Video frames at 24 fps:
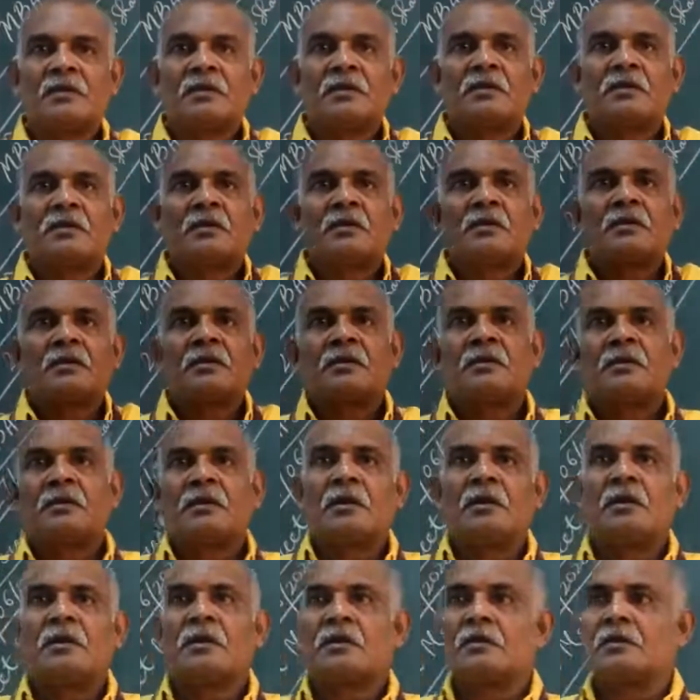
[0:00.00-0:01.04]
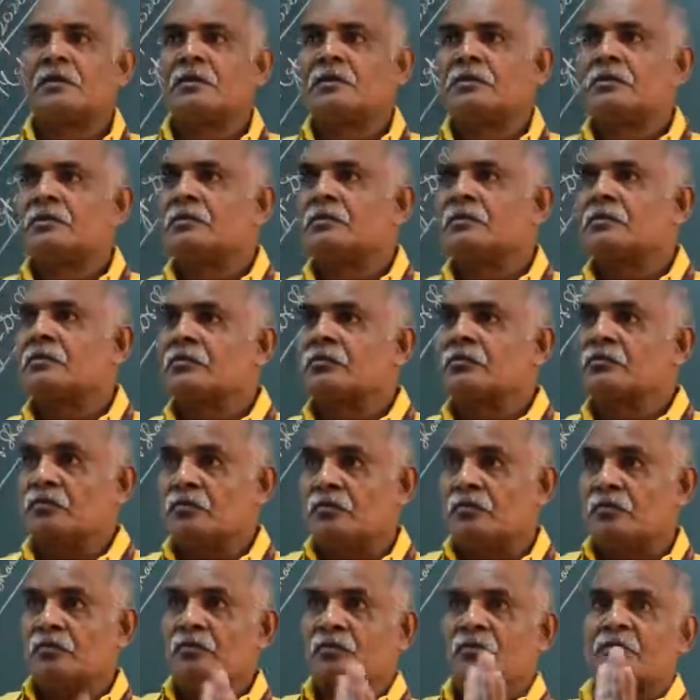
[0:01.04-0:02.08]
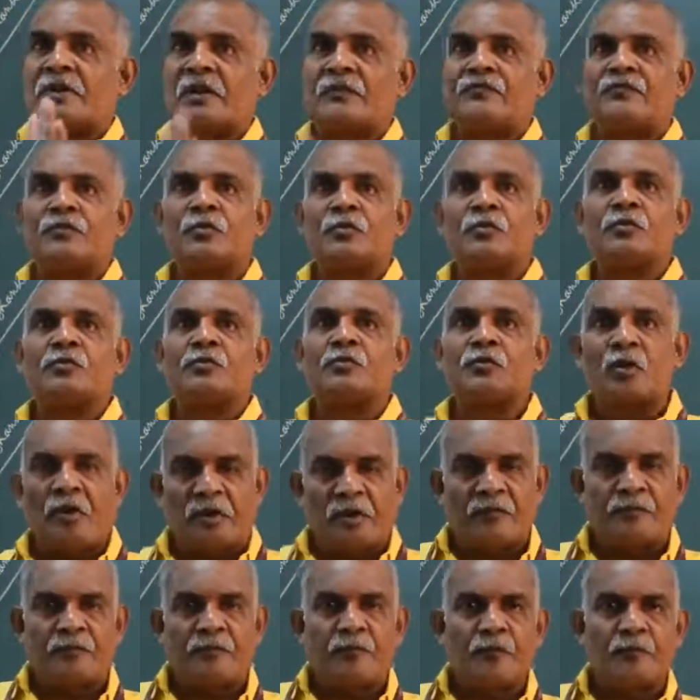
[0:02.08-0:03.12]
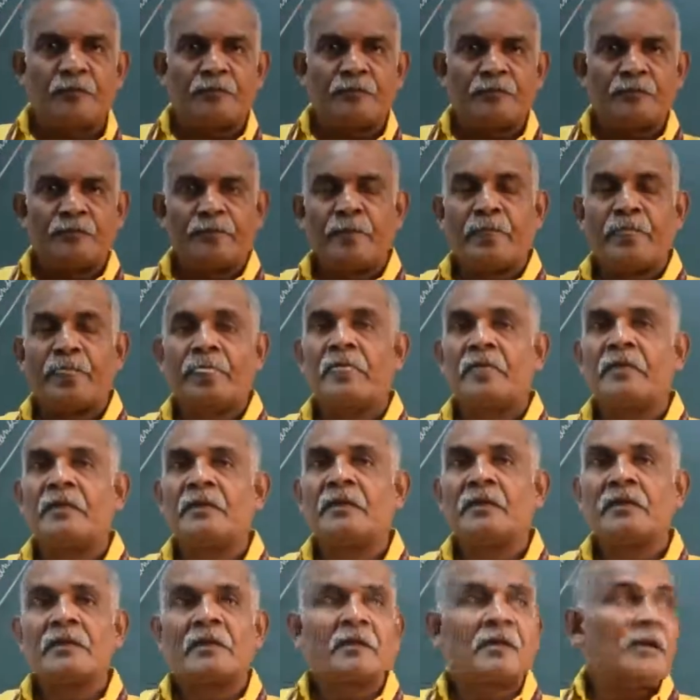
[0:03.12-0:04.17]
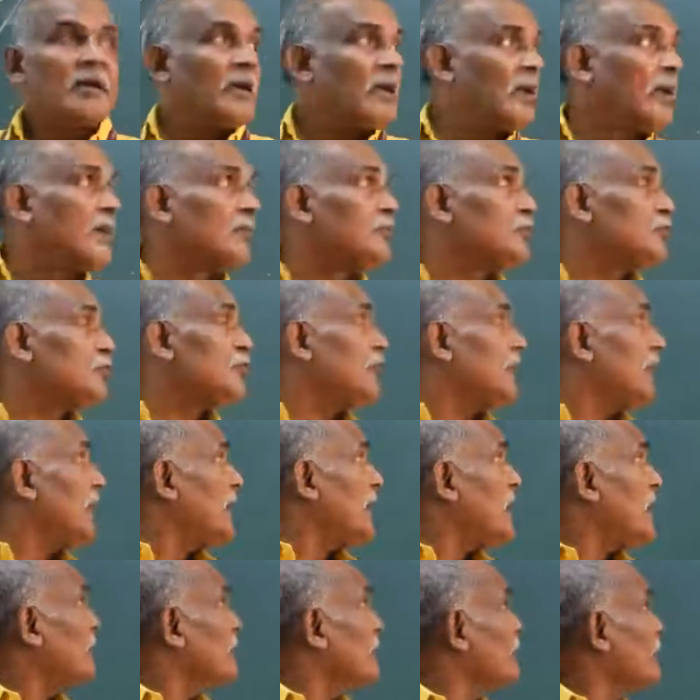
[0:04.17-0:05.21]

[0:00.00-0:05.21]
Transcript: Good afternoon to all of you. Today